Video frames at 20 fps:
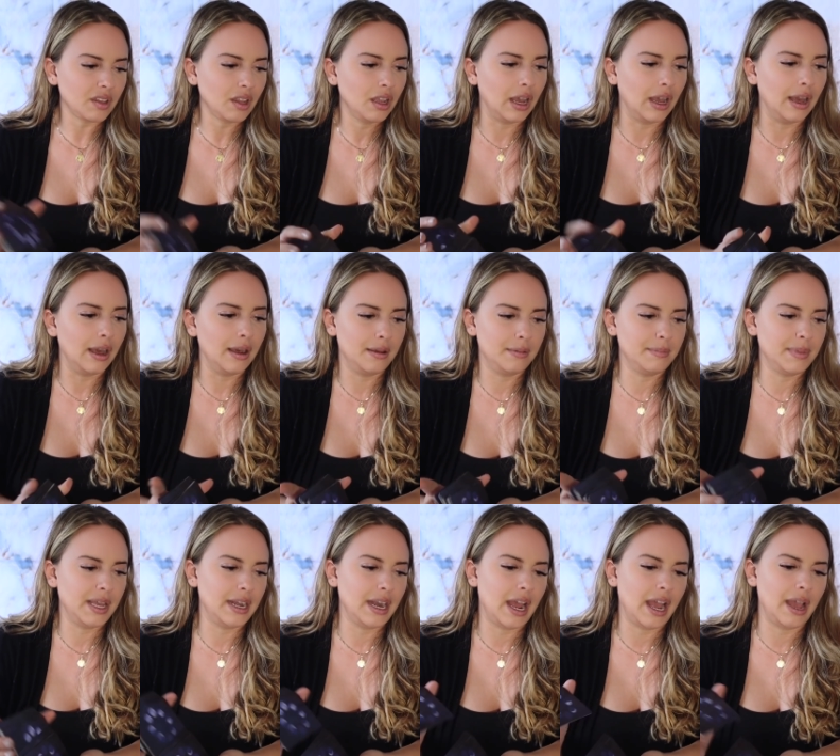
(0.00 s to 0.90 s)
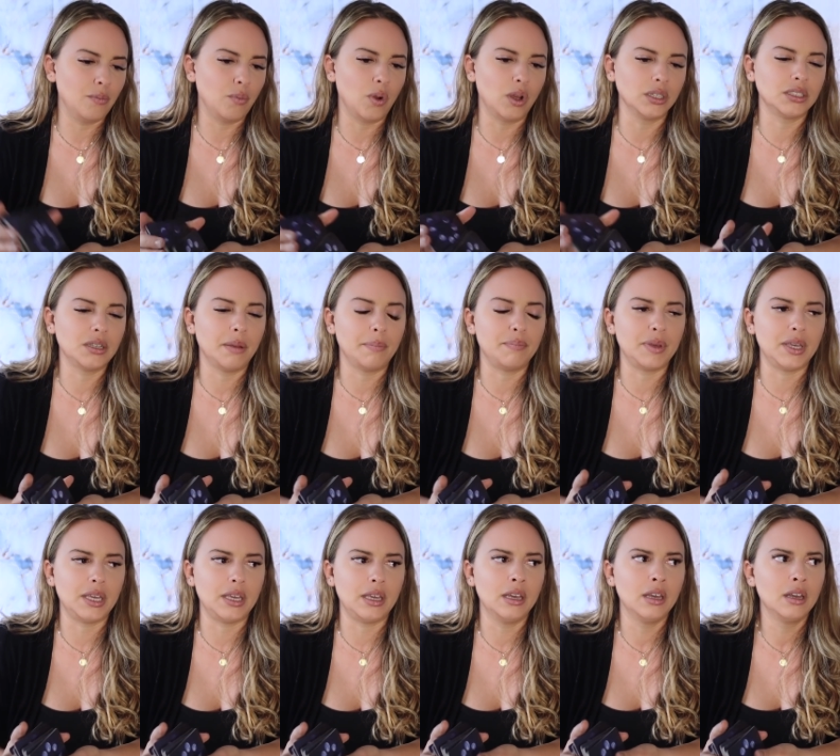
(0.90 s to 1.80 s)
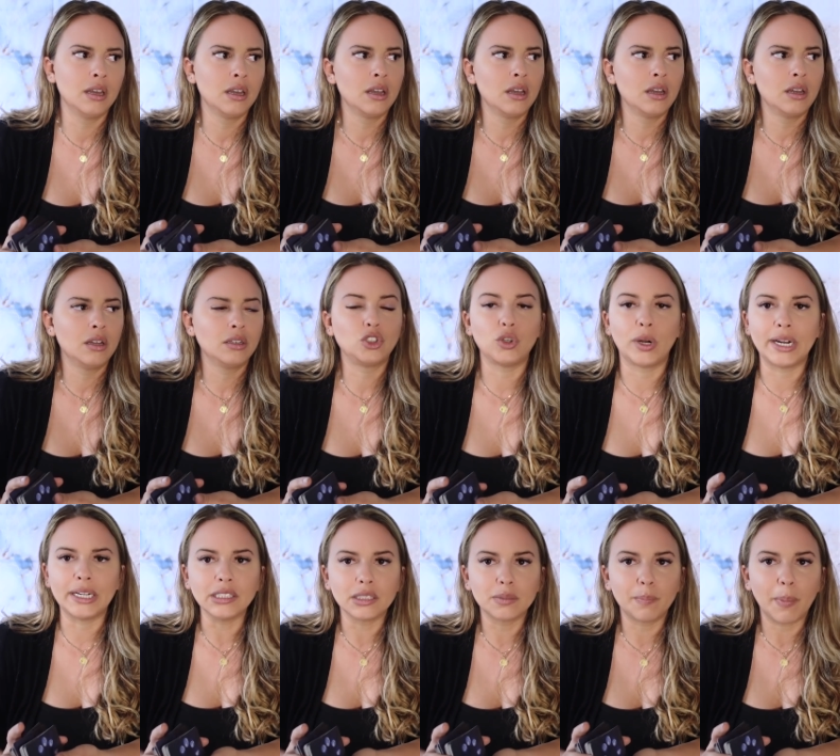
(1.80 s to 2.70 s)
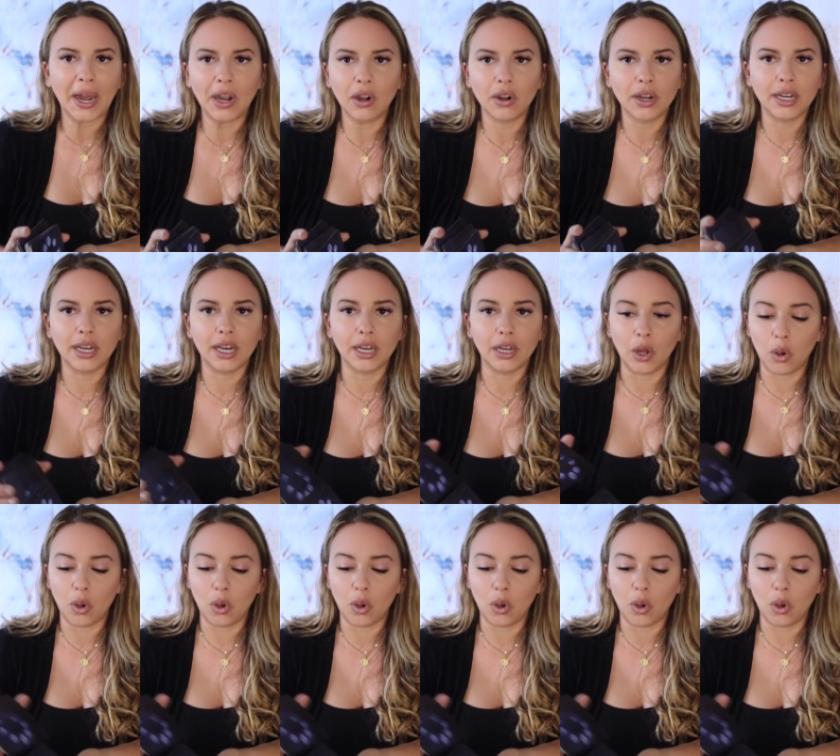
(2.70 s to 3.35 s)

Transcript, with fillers: Um, and I want to be transparent and